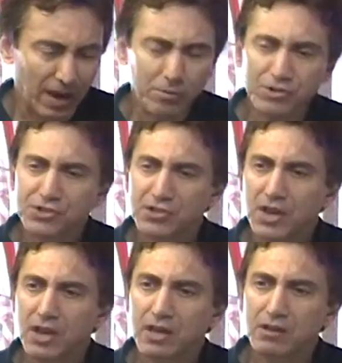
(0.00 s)
I would
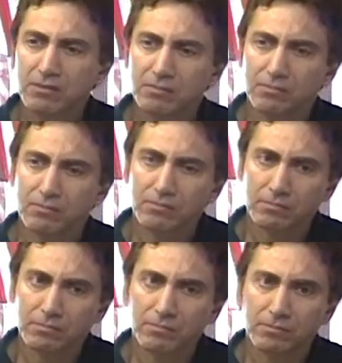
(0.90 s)
say
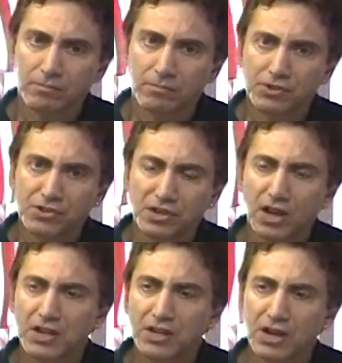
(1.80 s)
there's a
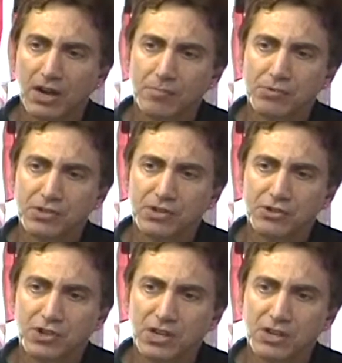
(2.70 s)

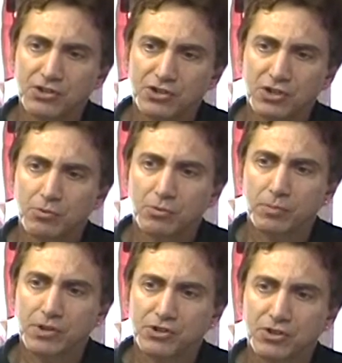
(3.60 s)
99% chance she
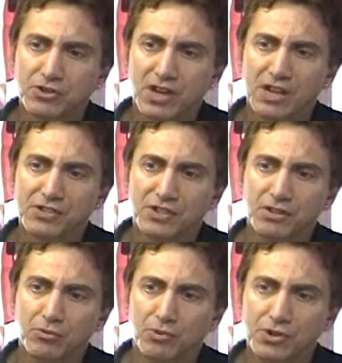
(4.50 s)
would mention
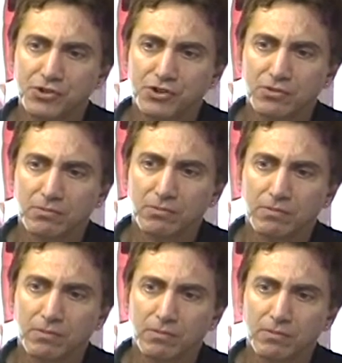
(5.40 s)
taxing the rich,
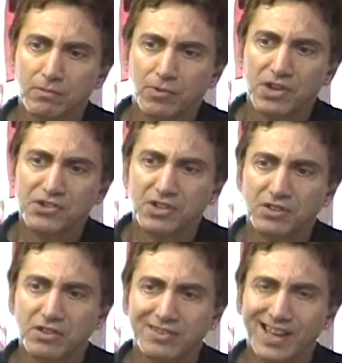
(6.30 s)

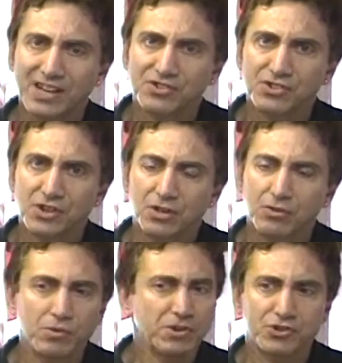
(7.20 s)
raising the taxes
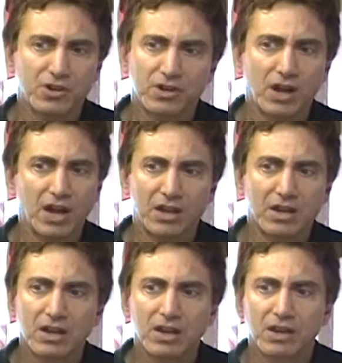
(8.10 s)
on the rich, and
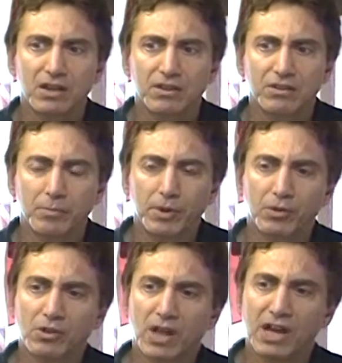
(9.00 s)
not the
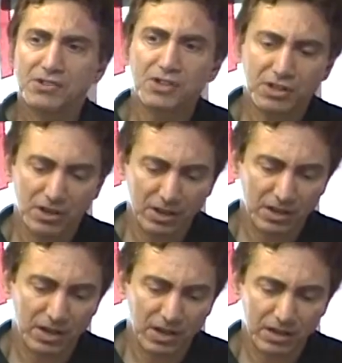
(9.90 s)
middle class and
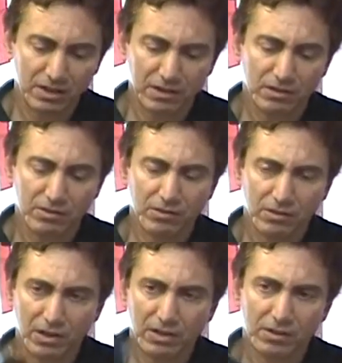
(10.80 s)
and and,
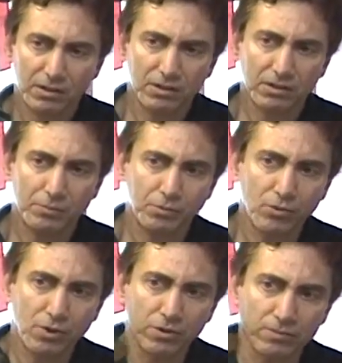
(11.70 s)
and the, well, the
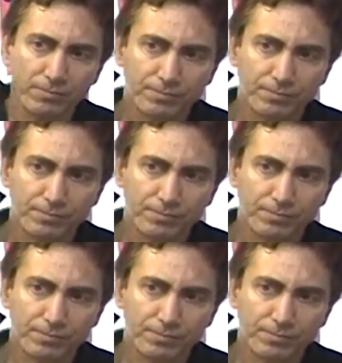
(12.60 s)
we don't